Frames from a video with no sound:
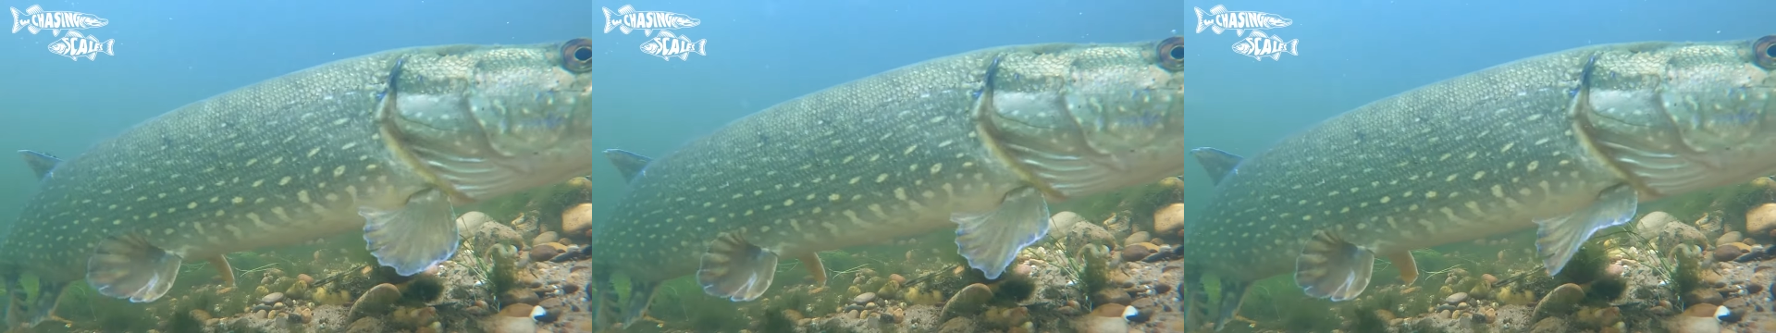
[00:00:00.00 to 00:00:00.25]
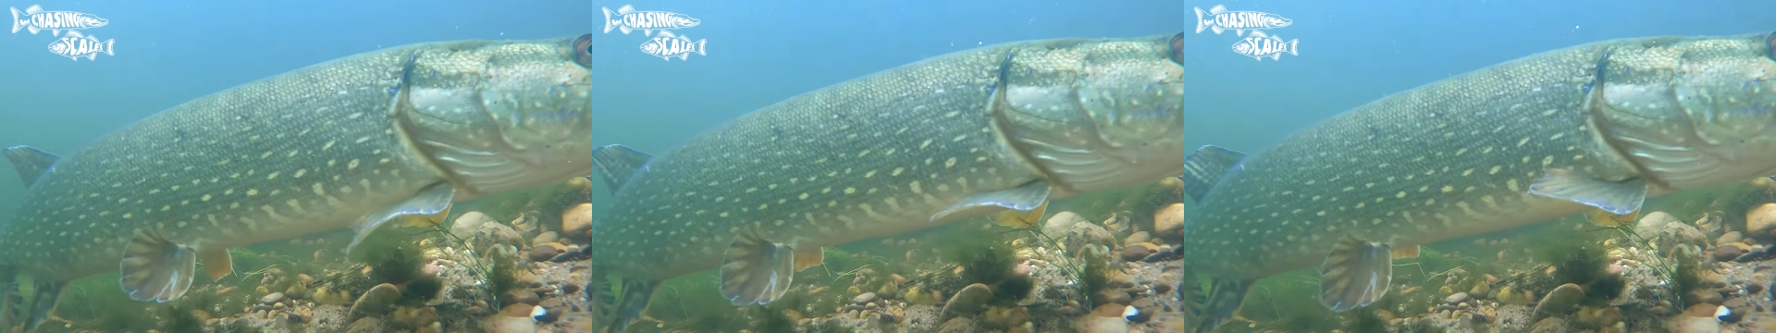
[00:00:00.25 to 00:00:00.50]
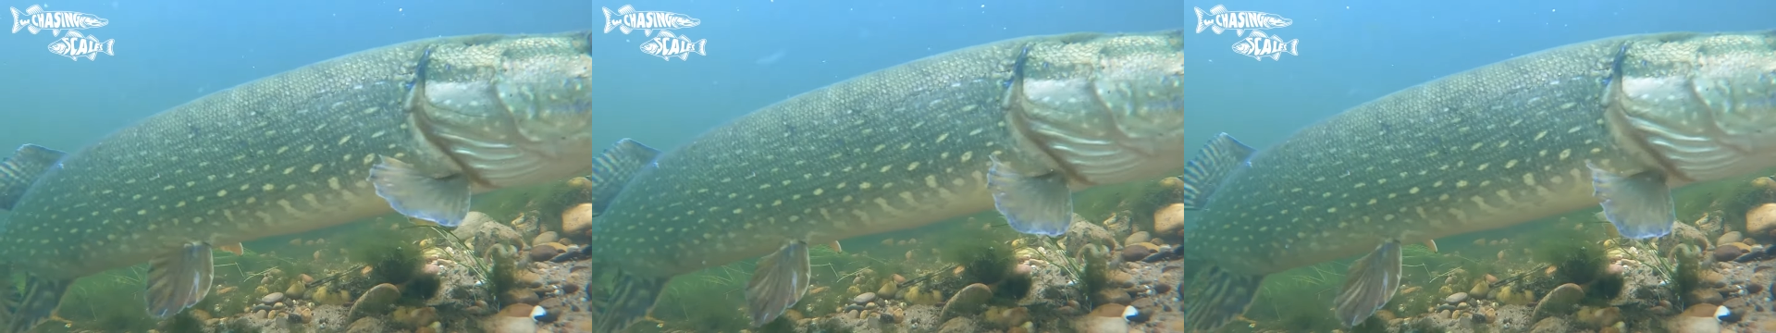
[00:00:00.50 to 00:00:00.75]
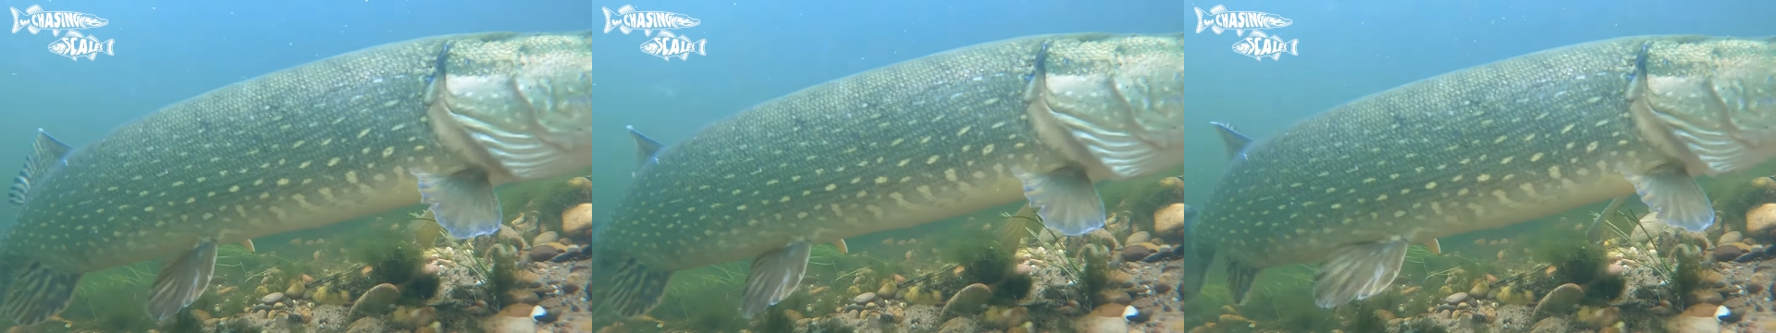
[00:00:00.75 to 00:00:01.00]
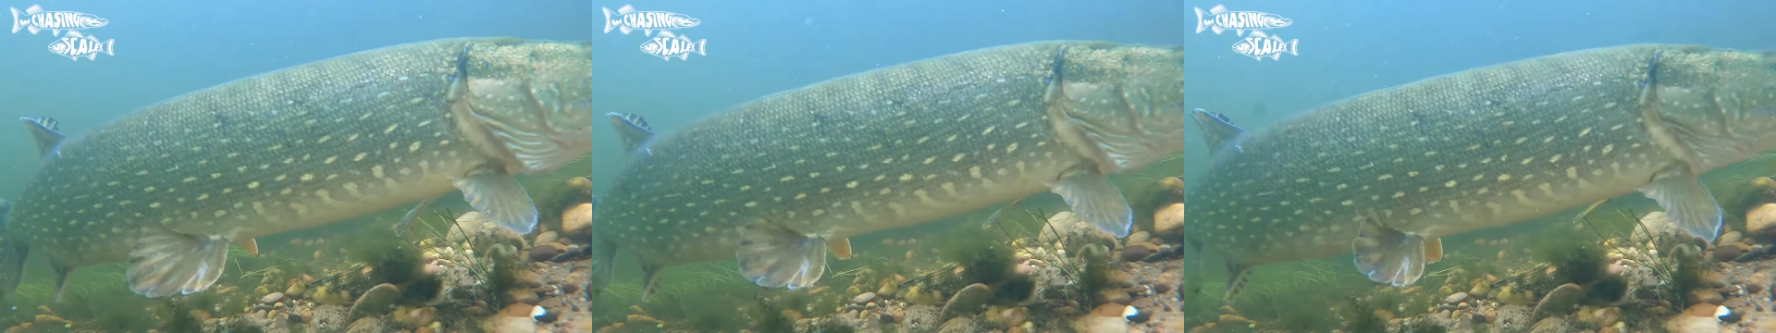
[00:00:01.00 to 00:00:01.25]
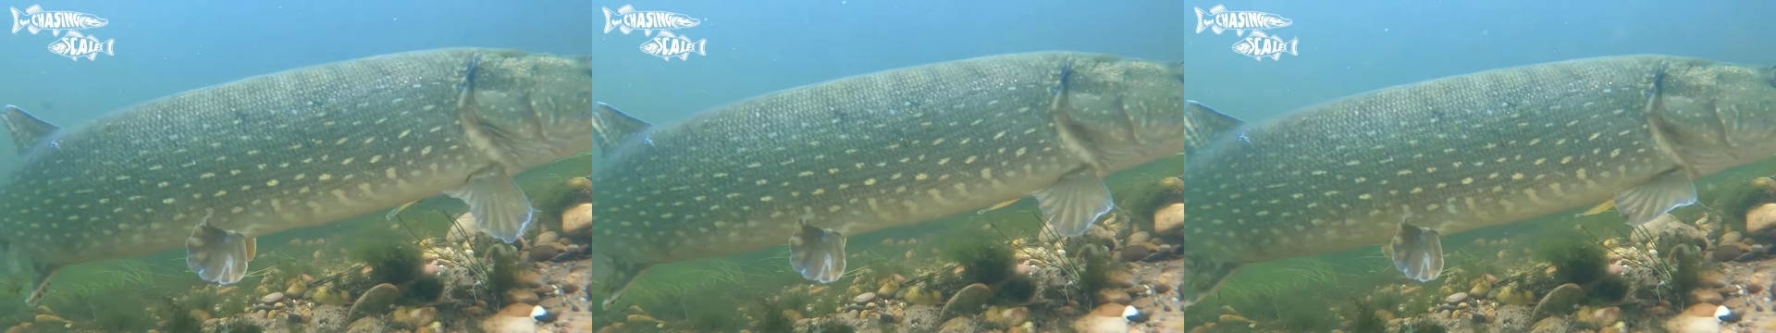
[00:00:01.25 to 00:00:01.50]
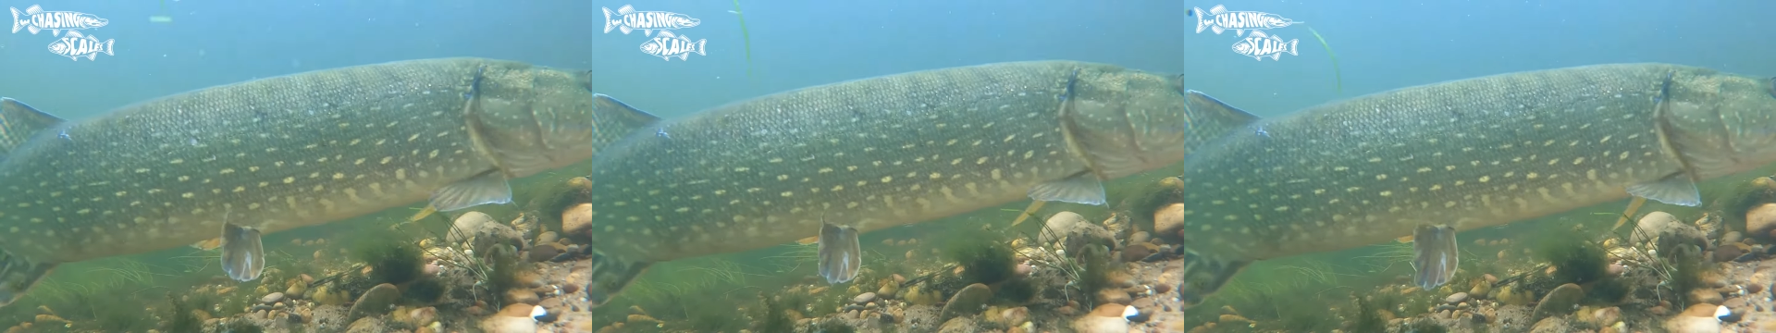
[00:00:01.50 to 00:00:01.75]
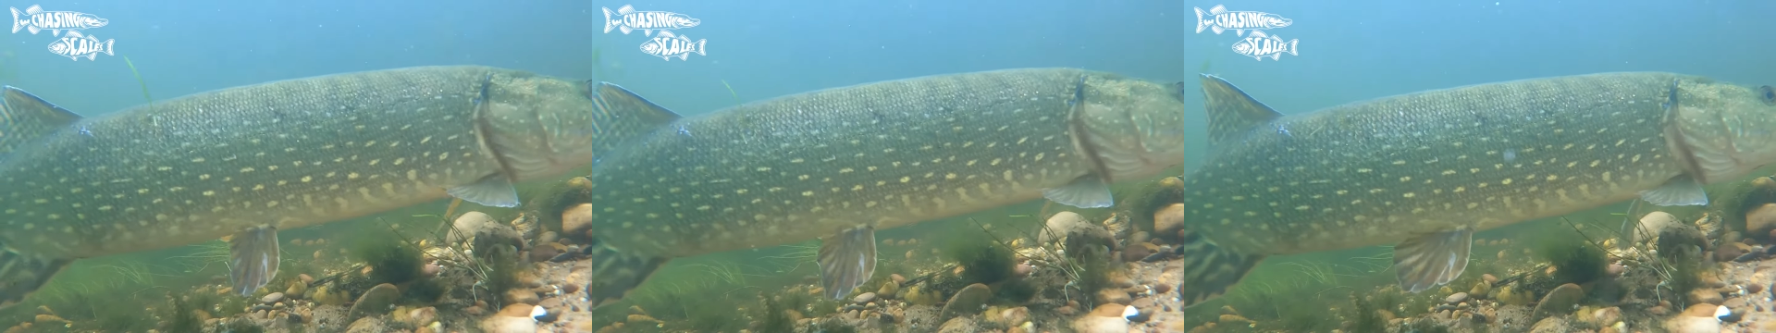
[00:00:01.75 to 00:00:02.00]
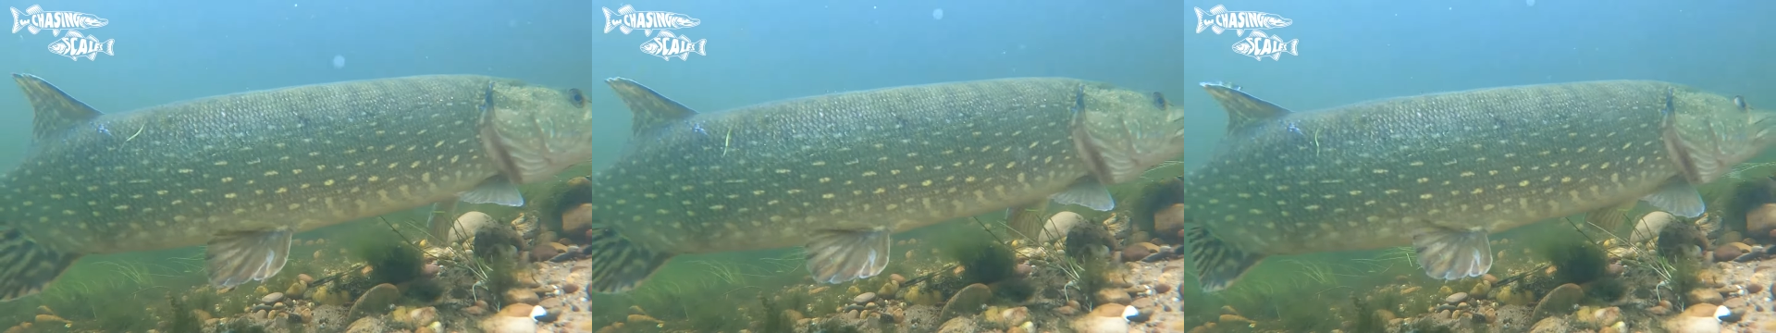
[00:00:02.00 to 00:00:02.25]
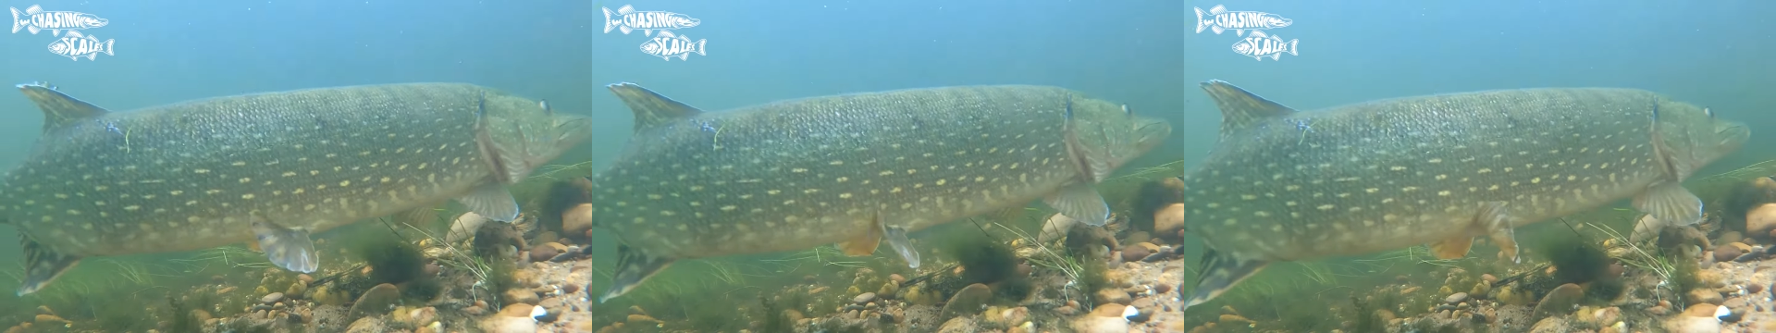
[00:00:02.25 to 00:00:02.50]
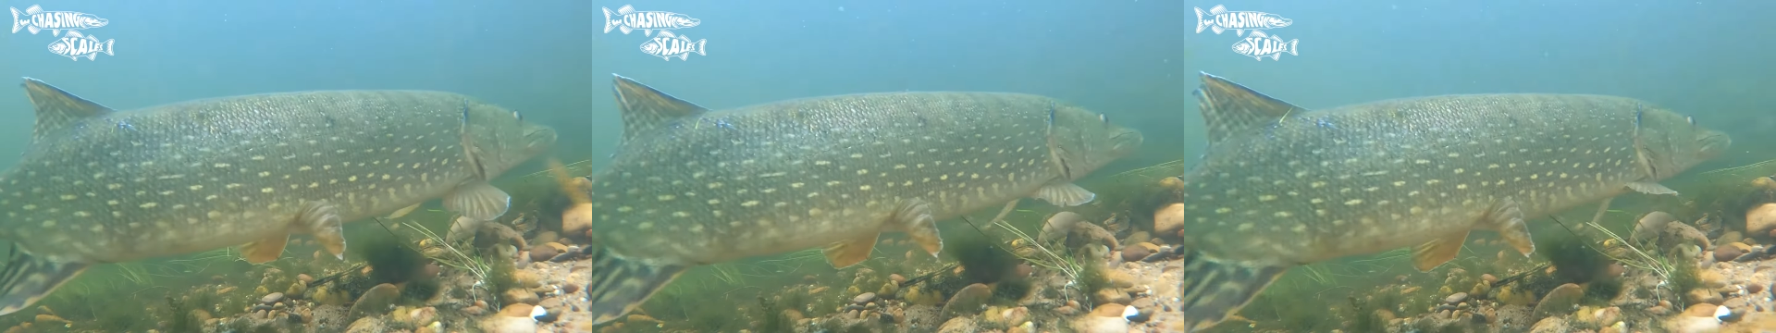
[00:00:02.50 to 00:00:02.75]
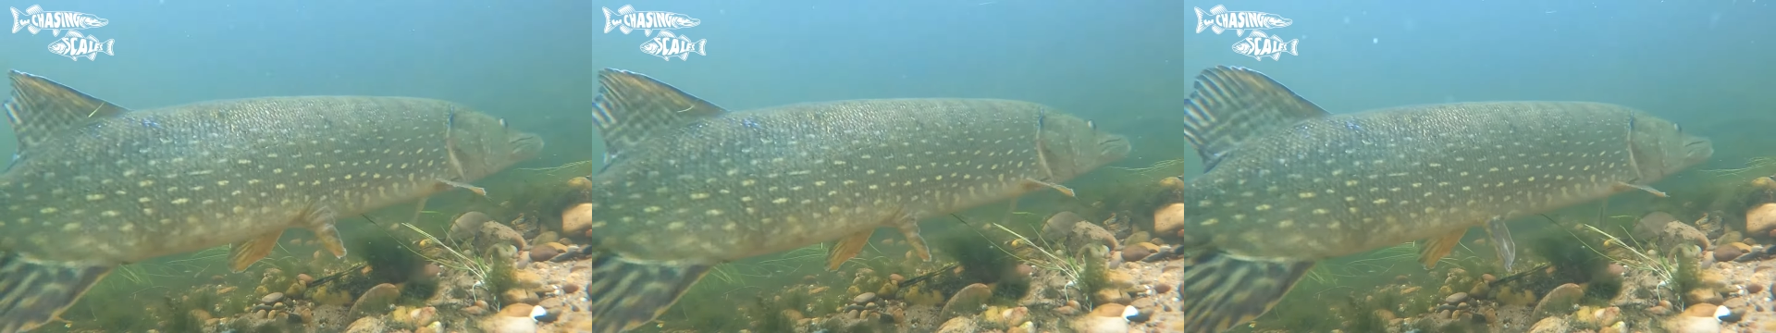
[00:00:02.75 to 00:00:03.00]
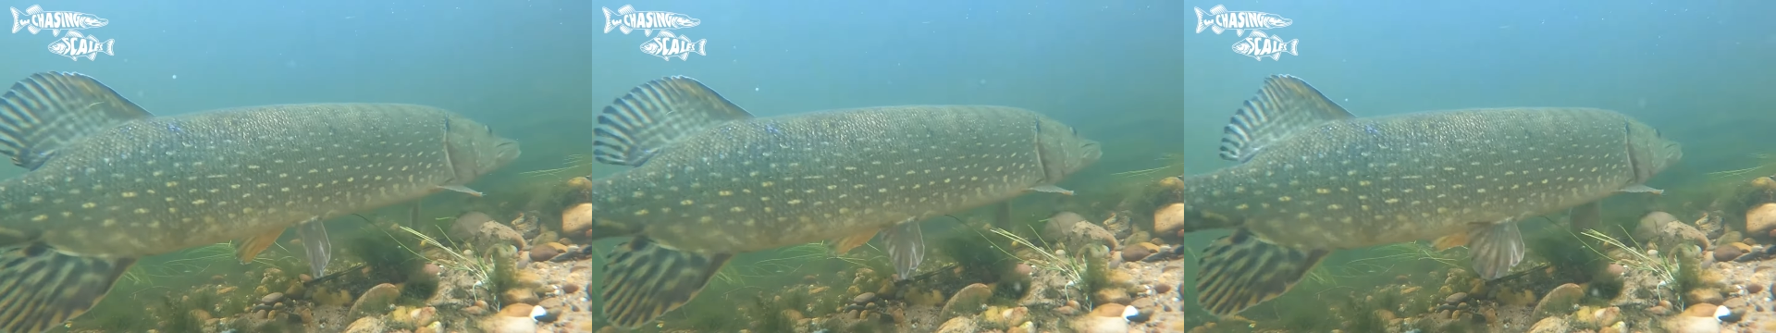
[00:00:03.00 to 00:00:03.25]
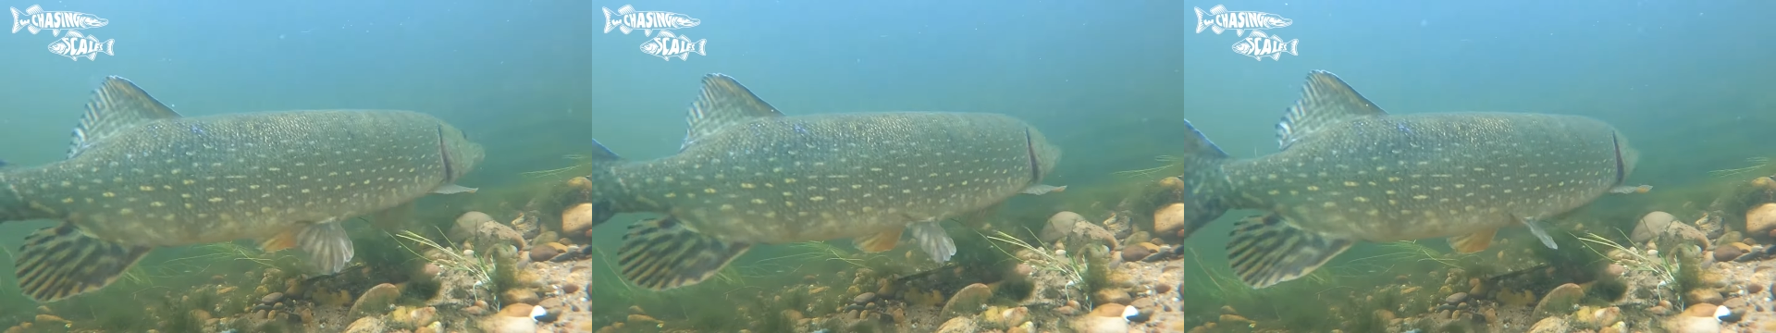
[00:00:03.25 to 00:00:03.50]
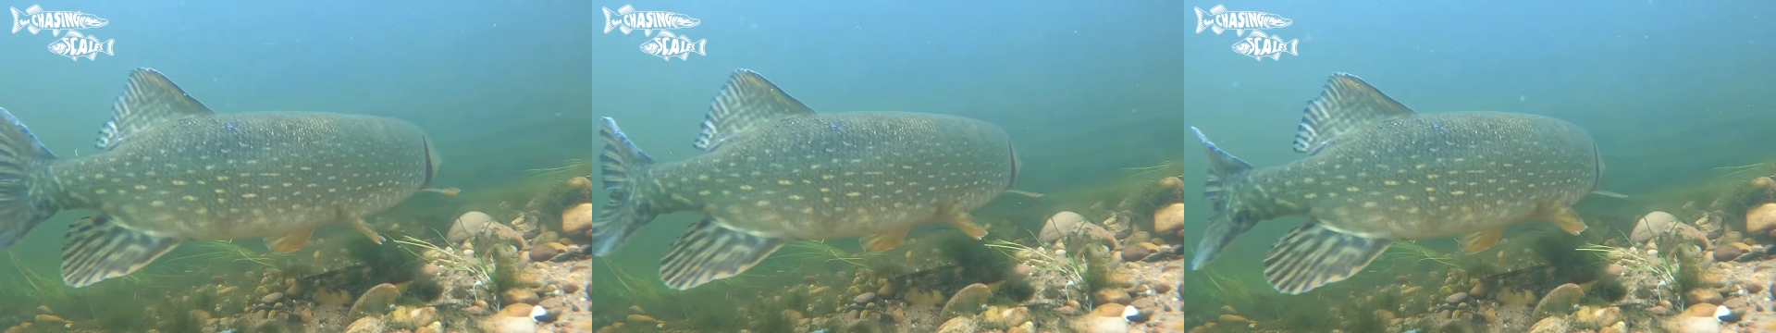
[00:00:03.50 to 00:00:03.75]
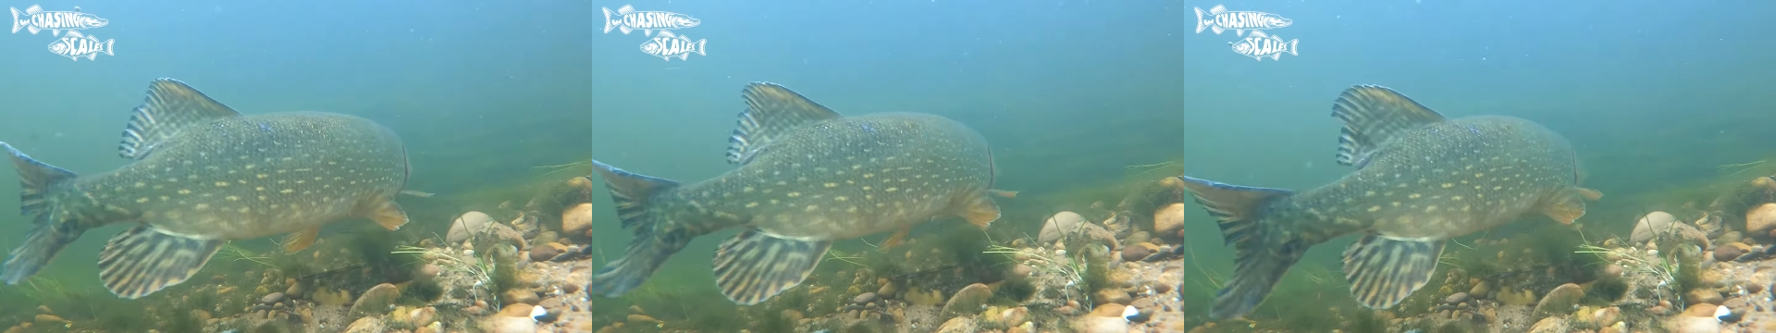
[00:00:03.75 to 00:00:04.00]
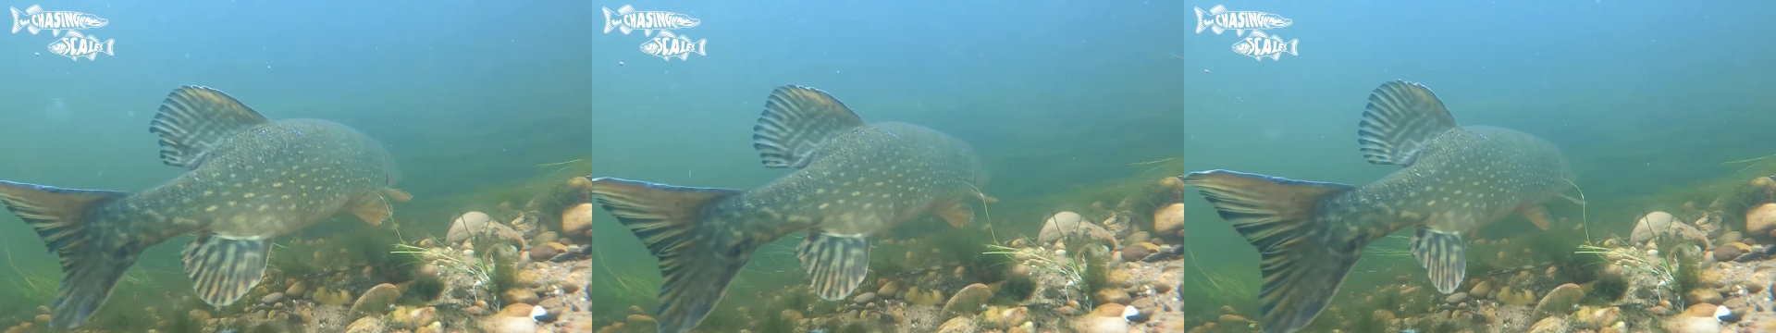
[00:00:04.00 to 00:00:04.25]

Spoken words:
No face is visible, so there are no lips to read.